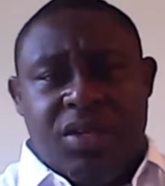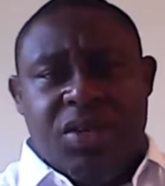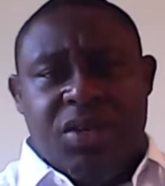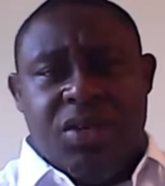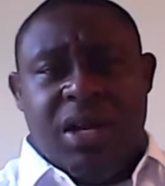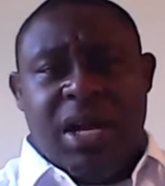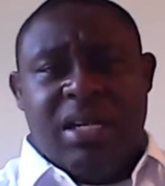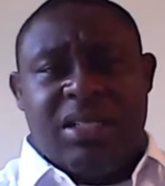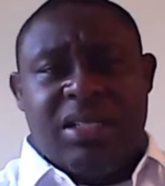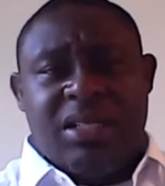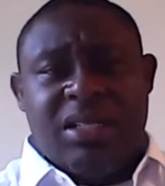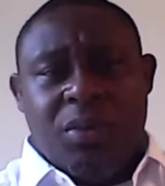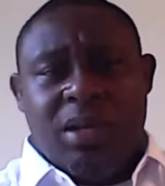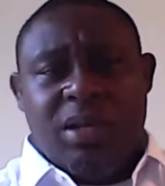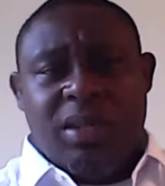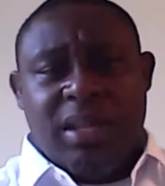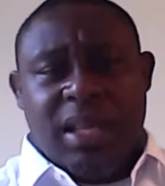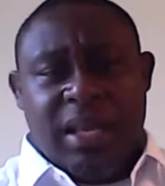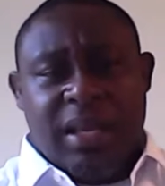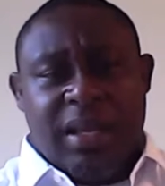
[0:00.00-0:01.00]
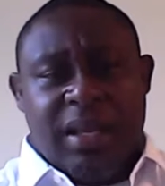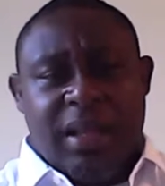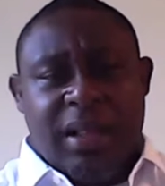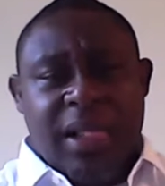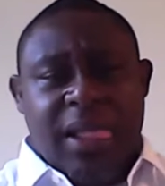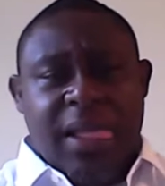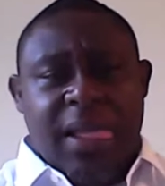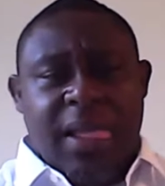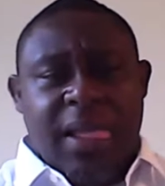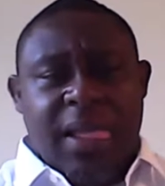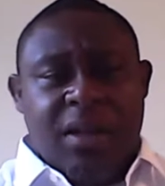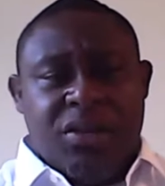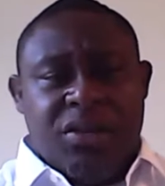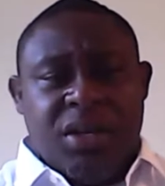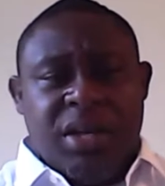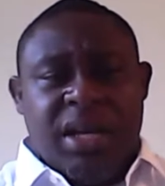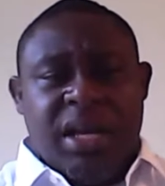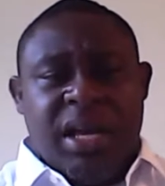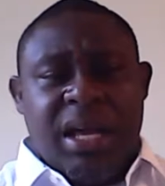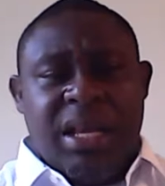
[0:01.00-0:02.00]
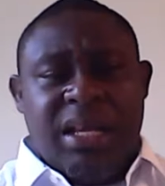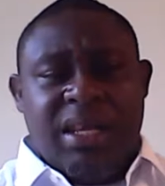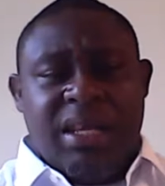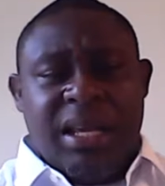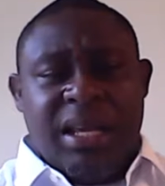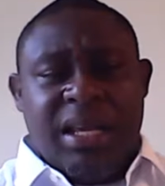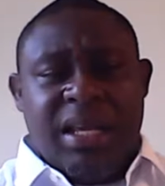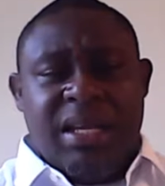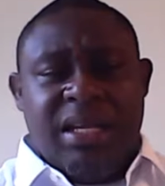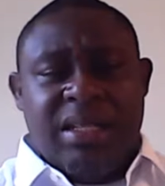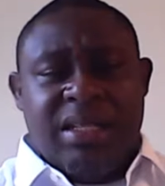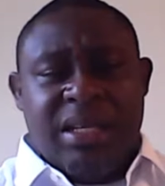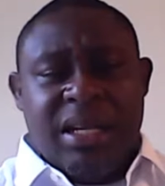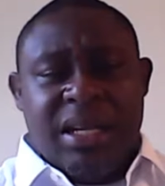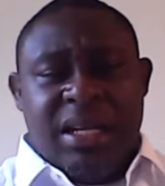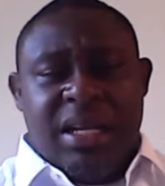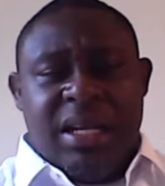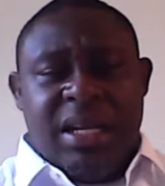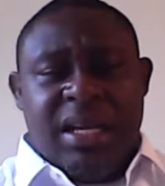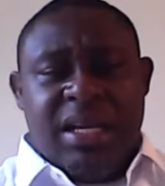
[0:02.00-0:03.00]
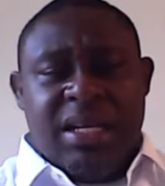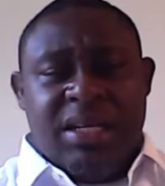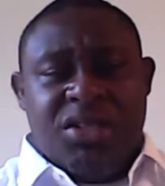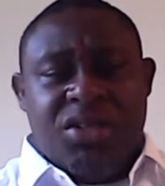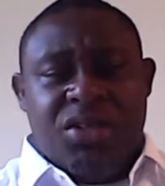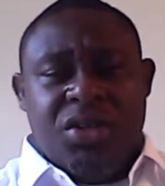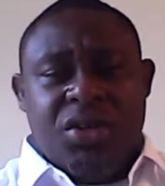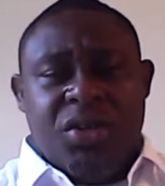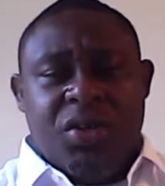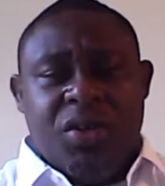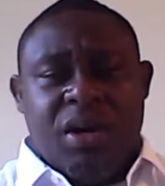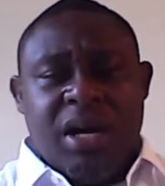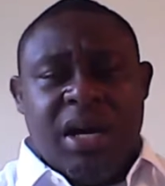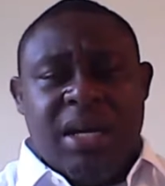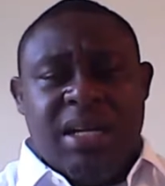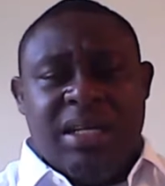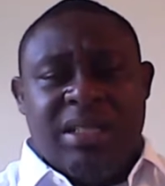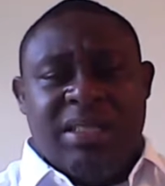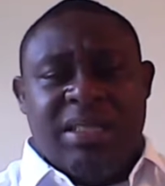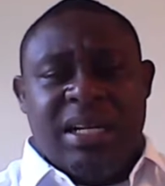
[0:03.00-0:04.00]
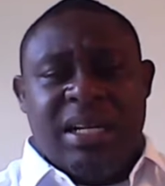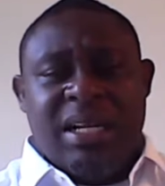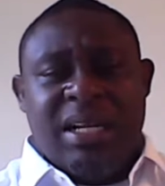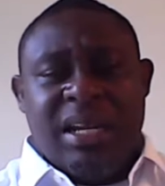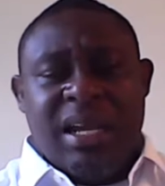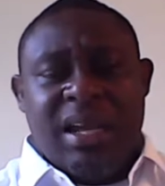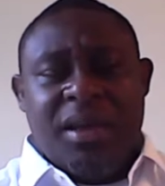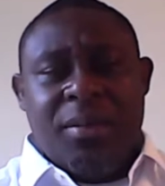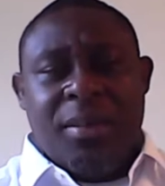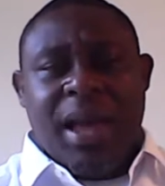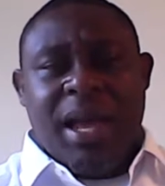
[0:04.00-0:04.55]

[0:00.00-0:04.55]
So that's the one thing. So the other thing is understanding the